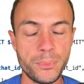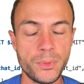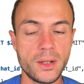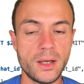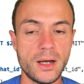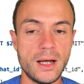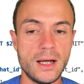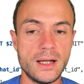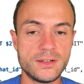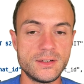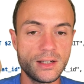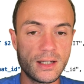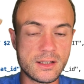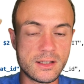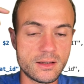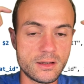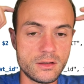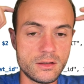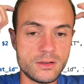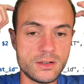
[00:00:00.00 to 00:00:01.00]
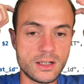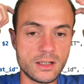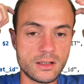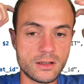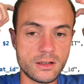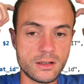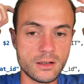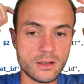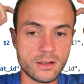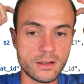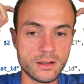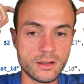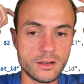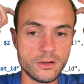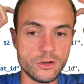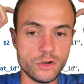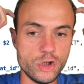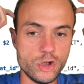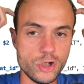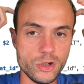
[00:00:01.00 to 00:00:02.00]
to get
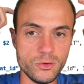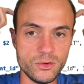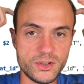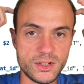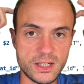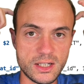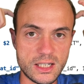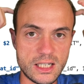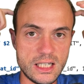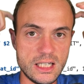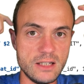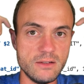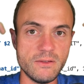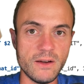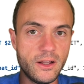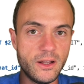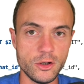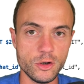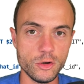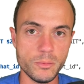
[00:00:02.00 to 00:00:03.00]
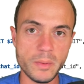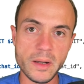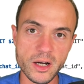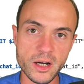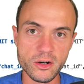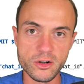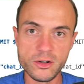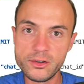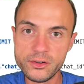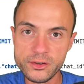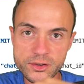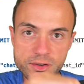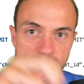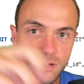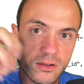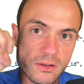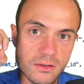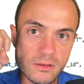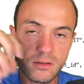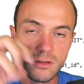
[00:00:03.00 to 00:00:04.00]
the juicy key value pairs,
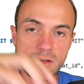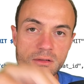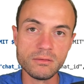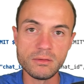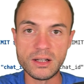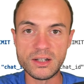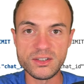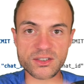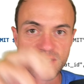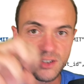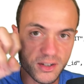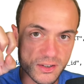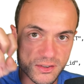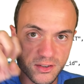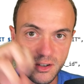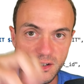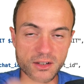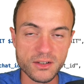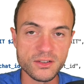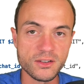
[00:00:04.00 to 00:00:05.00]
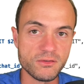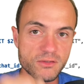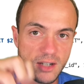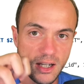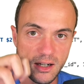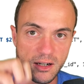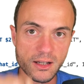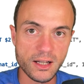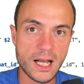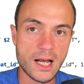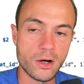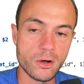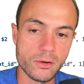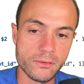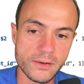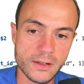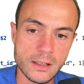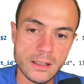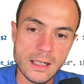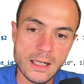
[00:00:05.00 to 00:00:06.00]
that sustenance of data out of
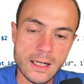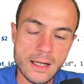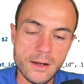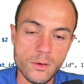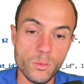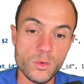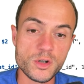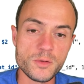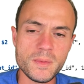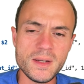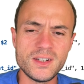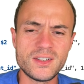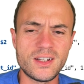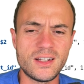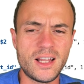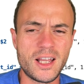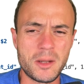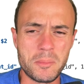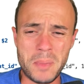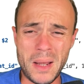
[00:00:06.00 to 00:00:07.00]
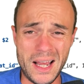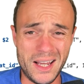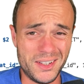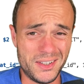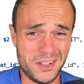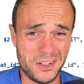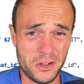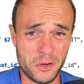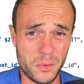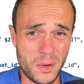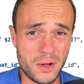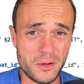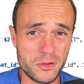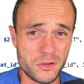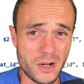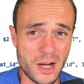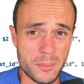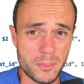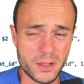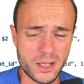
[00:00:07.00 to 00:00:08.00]
it, which means that like passing it around your
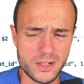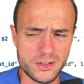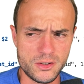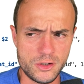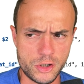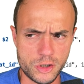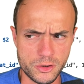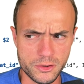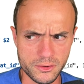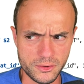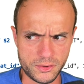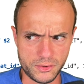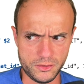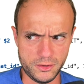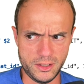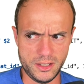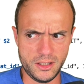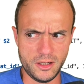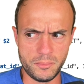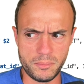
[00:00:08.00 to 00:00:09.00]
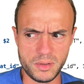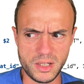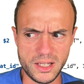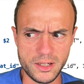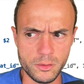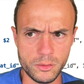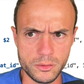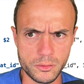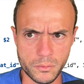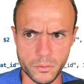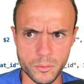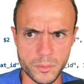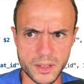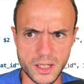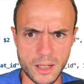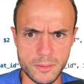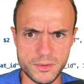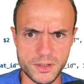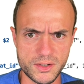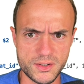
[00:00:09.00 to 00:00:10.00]
application, sure, certainly the plain old Ruby
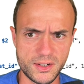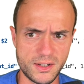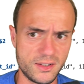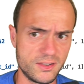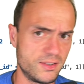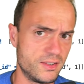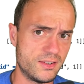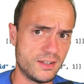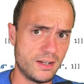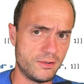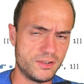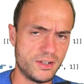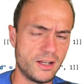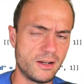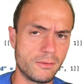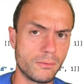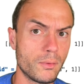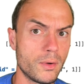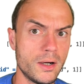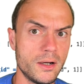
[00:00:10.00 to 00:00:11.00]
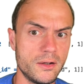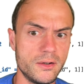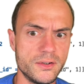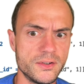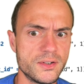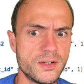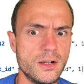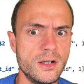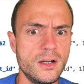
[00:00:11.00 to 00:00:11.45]
objects that exist outside of Rails,